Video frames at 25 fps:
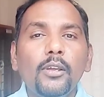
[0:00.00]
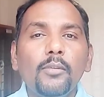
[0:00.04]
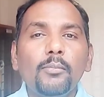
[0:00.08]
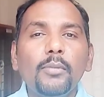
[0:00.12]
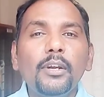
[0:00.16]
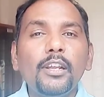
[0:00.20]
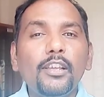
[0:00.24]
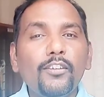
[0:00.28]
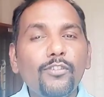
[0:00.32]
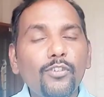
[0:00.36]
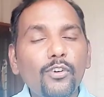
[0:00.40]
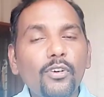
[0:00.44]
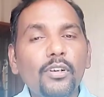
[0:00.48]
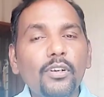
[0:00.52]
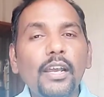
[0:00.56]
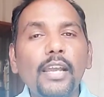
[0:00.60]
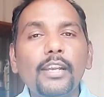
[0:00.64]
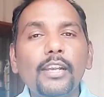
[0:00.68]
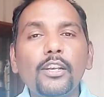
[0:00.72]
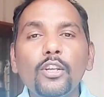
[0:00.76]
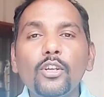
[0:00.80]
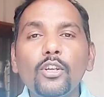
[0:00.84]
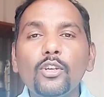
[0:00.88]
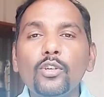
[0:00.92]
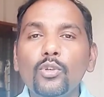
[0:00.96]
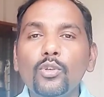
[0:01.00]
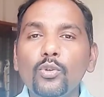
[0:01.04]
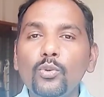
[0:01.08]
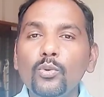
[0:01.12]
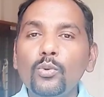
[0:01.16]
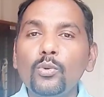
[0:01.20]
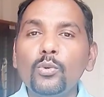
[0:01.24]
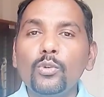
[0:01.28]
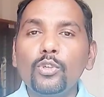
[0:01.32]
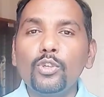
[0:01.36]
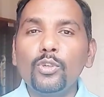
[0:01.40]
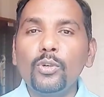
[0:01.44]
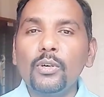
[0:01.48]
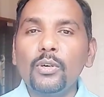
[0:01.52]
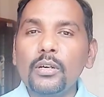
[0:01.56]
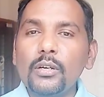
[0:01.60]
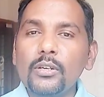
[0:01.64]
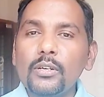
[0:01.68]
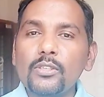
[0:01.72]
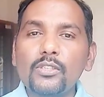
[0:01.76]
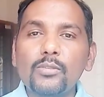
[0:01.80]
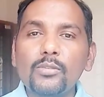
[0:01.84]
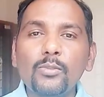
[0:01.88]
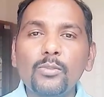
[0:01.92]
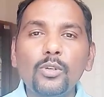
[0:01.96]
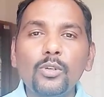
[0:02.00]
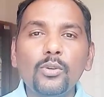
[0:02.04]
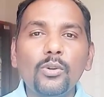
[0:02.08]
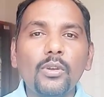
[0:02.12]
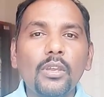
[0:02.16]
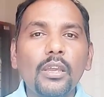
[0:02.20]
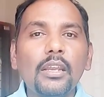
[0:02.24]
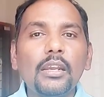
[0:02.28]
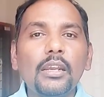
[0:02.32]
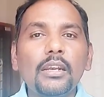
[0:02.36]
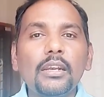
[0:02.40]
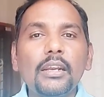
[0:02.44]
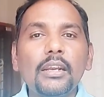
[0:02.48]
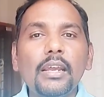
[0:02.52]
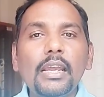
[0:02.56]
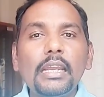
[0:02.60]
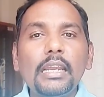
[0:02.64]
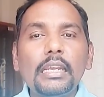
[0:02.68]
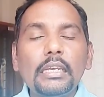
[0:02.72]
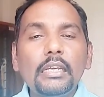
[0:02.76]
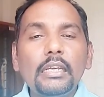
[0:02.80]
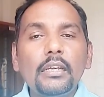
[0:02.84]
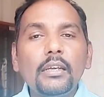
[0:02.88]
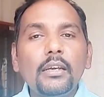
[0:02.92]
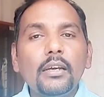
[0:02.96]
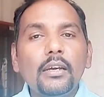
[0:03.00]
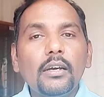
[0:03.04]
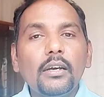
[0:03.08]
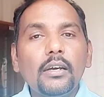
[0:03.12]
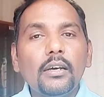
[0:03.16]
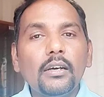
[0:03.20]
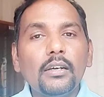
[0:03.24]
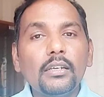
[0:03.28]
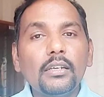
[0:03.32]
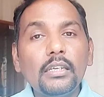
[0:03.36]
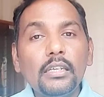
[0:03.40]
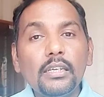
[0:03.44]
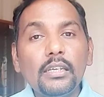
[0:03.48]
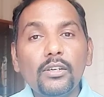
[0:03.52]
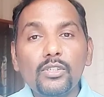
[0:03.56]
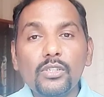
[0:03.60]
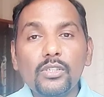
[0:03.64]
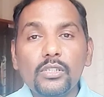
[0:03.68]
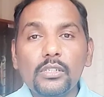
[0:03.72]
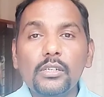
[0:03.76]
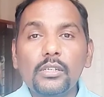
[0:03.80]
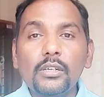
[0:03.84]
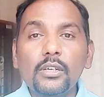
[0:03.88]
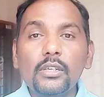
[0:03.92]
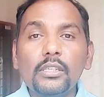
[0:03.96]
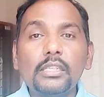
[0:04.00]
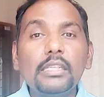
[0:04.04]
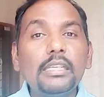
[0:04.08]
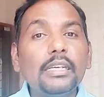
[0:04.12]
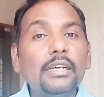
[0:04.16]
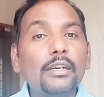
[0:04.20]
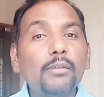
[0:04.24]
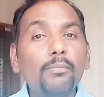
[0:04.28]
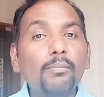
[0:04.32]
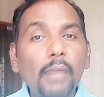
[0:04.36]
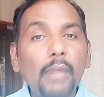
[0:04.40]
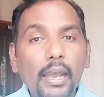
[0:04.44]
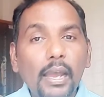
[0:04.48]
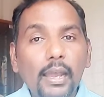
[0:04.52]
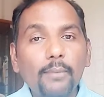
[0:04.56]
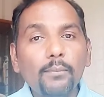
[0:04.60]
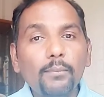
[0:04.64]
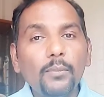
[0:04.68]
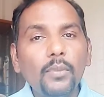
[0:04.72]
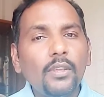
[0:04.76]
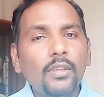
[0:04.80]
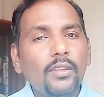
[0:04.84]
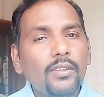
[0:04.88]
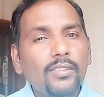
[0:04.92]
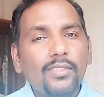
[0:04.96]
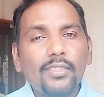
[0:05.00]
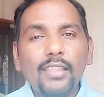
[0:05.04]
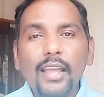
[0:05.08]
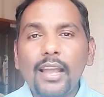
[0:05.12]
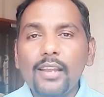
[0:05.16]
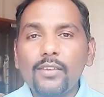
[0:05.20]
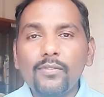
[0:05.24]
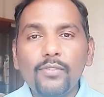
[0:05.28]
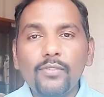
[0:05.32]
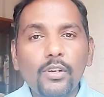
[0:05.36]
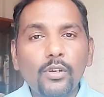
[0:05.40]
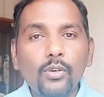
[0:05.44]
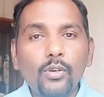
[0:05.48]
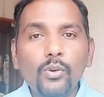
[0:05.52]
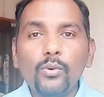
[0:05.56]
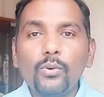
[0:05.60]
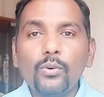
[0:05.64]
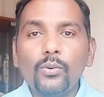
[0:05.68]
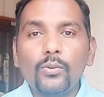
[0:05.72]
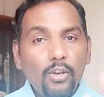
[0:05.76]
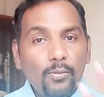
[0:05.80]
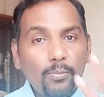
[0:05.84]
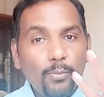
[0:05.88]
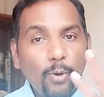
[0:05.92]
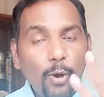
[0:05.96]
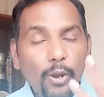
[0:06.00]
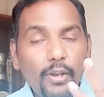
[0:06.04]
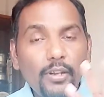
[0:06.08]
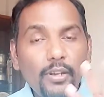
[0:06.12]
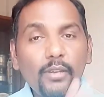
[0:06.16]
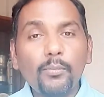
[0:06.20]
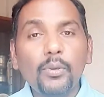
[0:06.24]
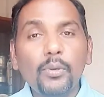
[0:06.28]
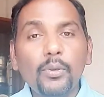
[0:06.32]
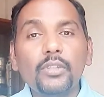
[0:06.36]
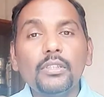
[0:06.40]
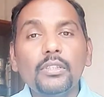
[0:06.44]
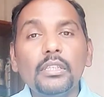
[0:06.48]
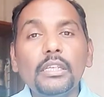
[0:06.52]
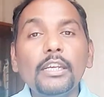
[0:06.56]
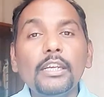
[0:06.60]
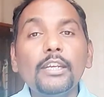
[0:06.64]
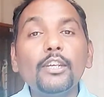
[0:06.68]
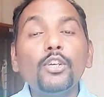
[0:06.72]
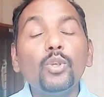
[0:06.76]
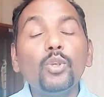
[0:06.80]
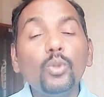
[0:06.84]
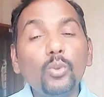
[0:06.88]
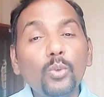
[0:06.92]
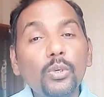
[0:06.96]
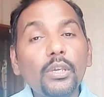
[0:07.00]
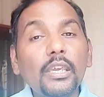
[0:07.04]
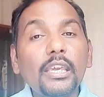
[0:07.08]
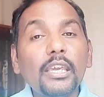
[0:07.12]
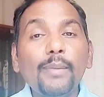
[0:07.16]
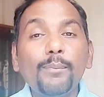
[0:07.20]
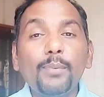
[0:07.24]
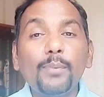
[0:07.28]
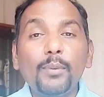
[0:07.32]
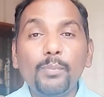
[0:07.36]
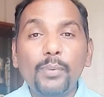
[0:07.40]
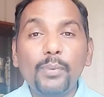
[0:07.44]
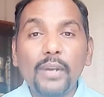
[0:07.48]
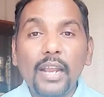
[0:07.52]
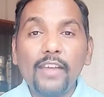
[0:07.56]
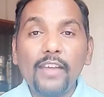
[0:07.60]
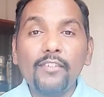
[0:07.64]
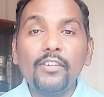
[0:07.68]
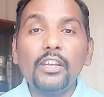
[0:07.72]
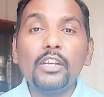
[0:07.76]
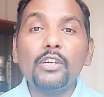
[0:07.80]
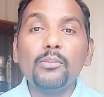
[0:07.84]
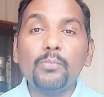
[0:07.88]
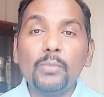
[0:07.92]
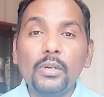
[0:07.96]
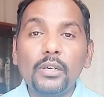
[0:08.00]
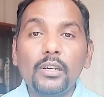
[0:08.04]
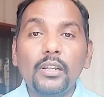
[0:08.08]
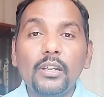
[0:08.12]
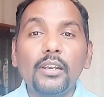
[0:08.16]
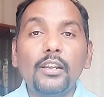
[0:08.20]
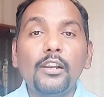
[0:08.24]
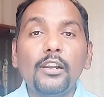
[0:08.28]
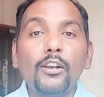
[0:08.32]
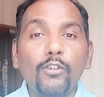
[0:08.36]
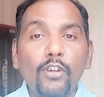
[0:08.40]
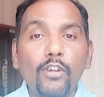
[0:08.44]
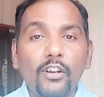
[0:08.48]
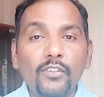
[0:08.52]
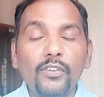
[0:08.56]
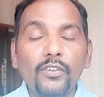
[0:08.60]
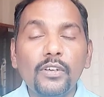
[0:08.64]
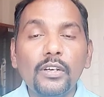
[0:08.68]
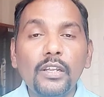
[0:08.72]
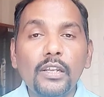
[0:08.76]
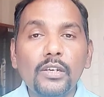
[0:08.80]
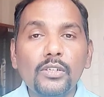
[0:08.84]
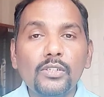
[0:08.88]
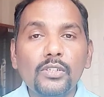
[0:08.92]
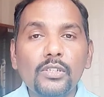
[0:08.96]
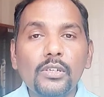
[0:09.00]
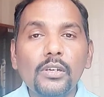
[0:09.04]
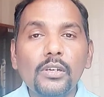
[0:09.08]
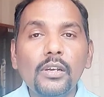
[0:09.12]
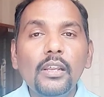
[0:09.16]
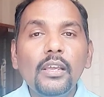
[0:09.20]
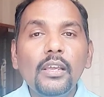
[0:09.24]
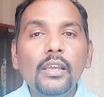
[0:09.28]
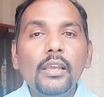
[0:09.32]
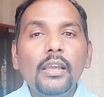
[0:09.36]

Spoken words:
But if you're writing to your customer, you can write dear sir, dear ma'am, that will do. Point number three, do keep private material confidential.